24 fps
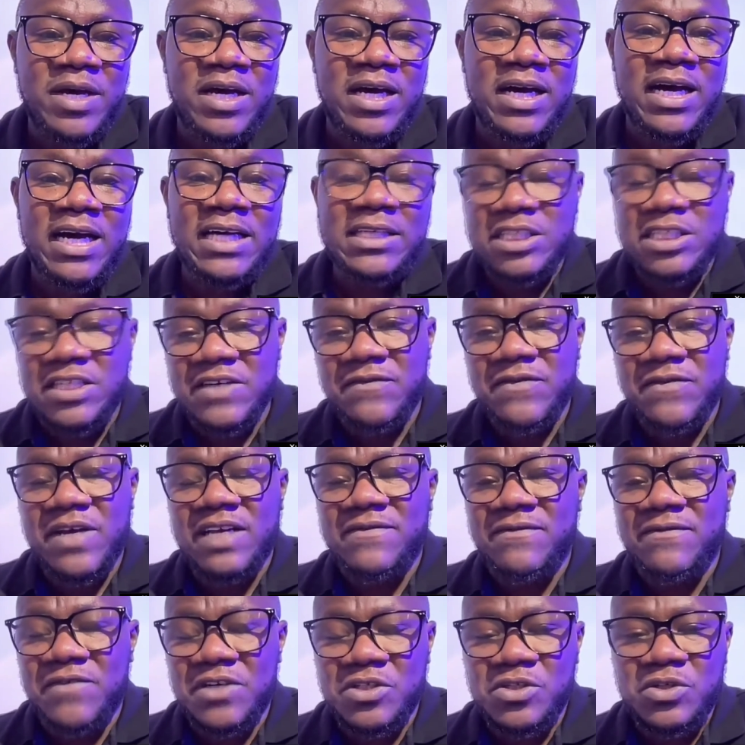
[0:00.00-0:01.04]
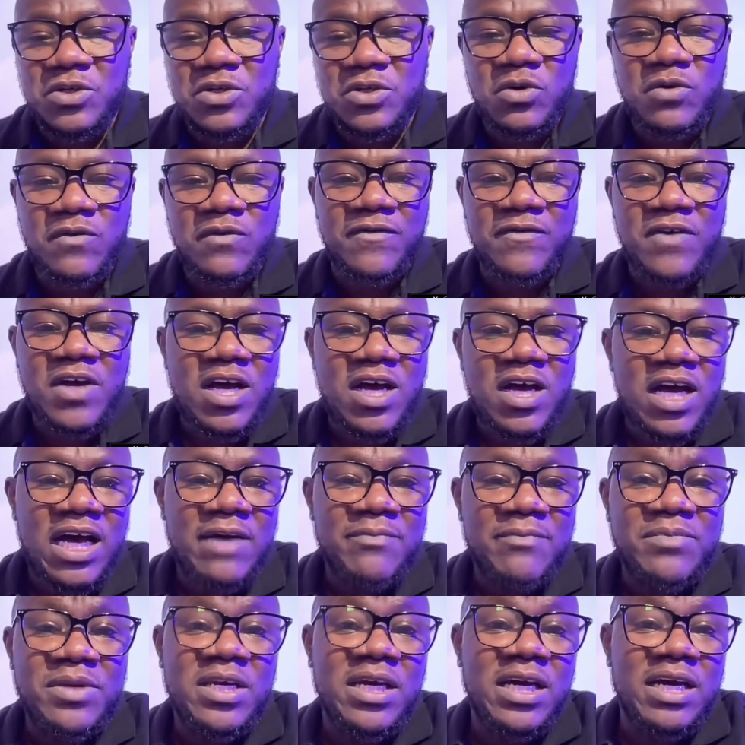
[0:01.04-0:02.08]
achieve that vision of
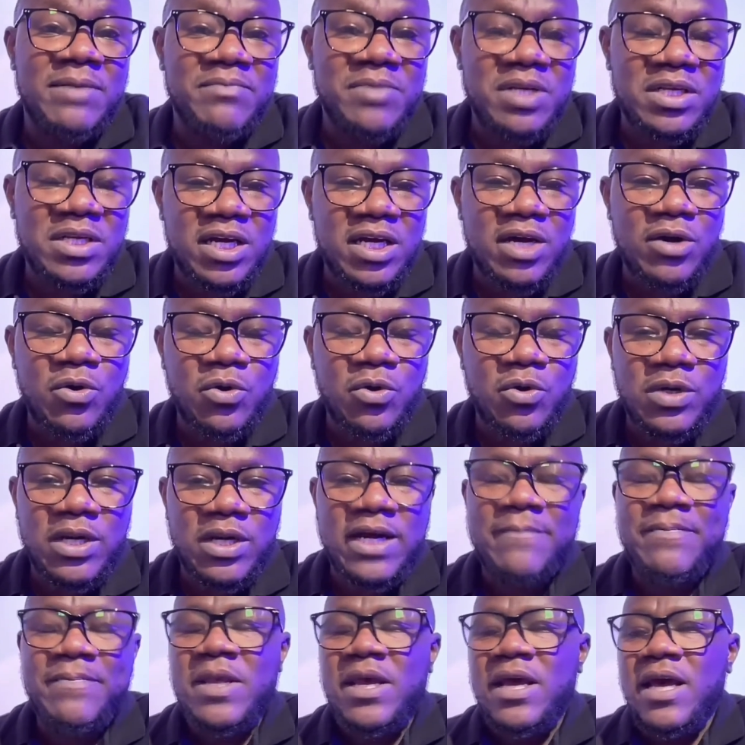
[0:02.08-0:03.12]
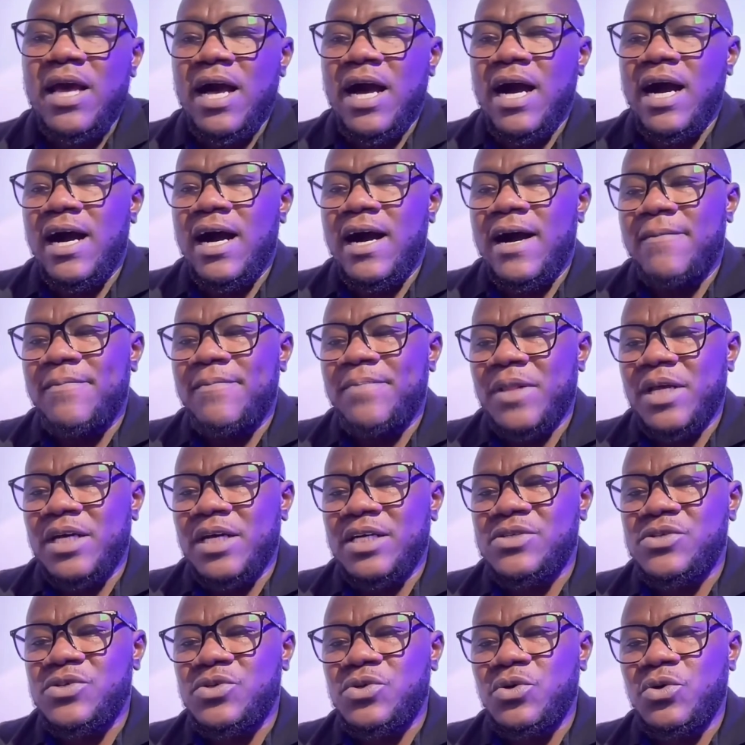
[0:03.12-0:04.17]
being a media owner.
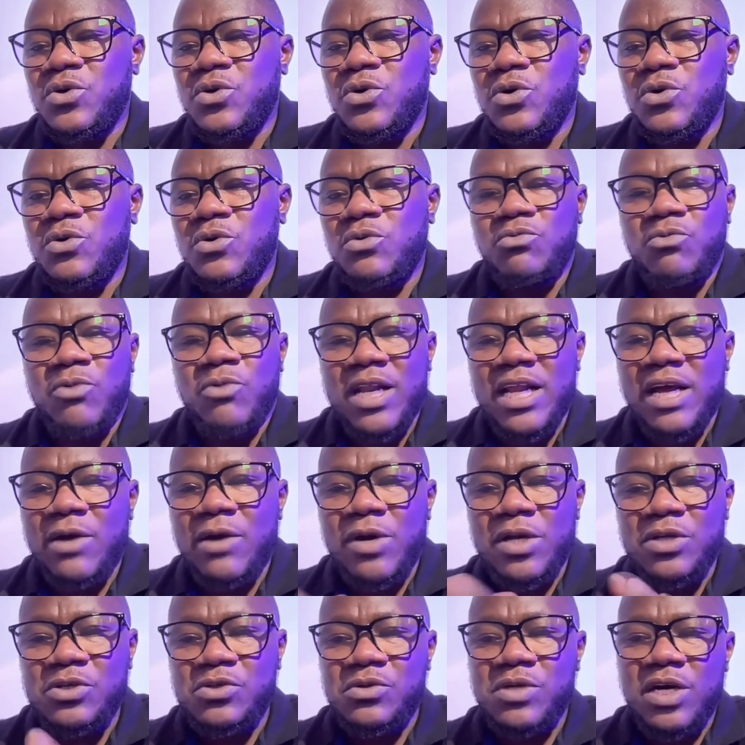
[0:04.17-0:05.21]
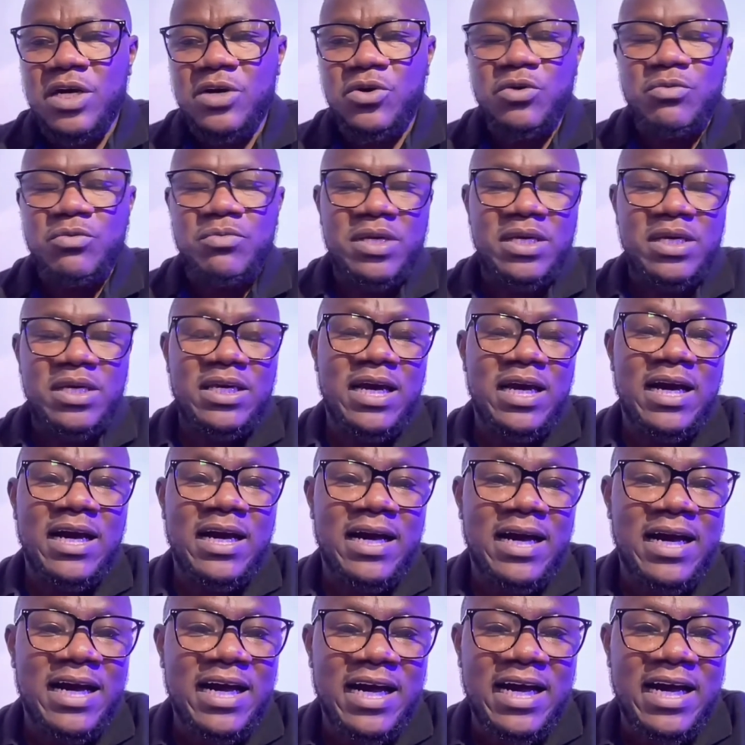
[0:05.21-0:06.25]
So when I went to Nairobi,
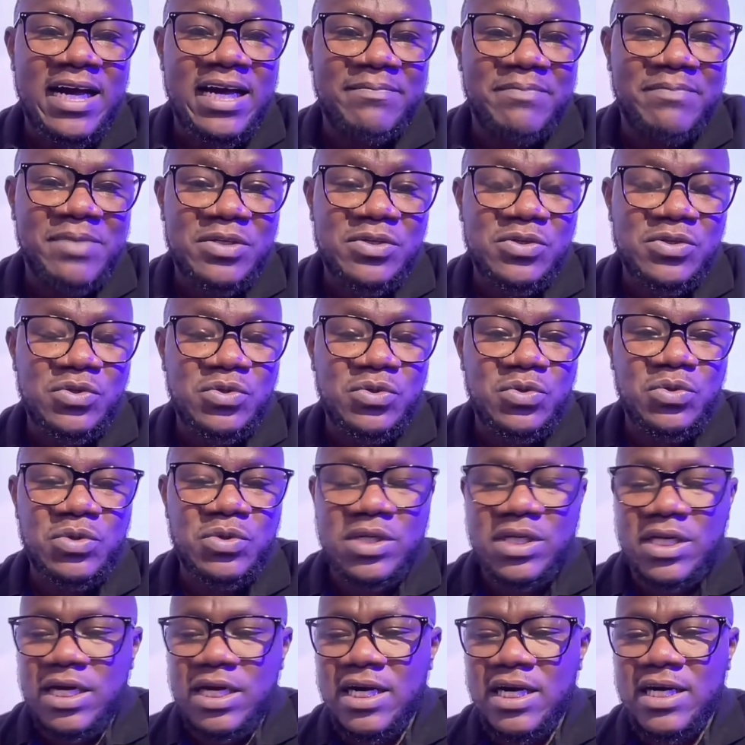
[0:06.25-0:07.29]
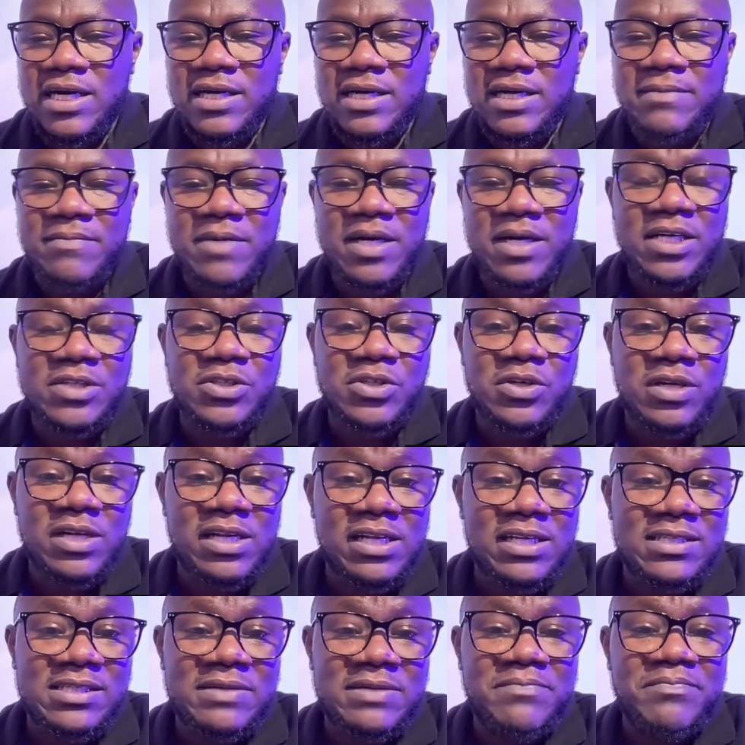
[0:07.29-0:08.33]
I pursued
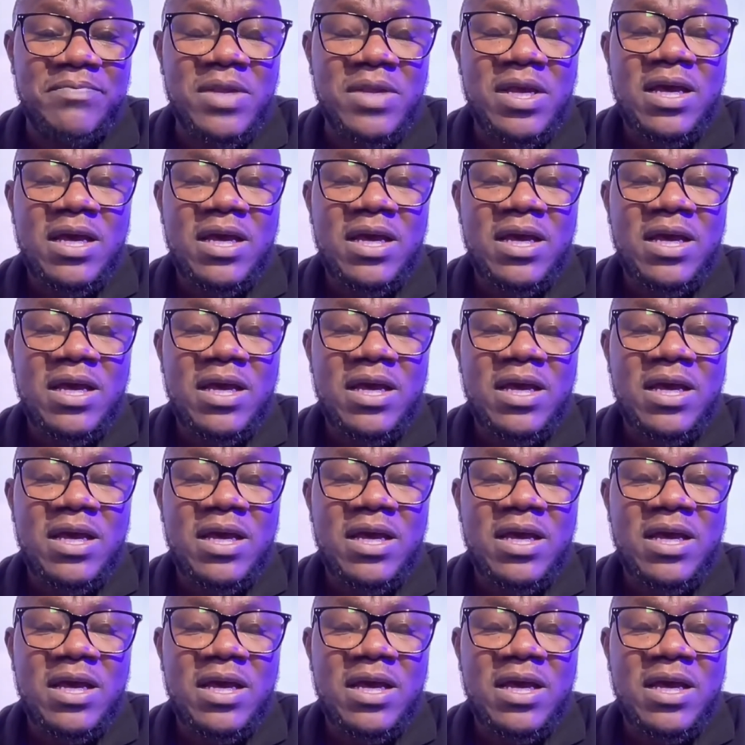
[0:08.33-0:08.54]
journalism,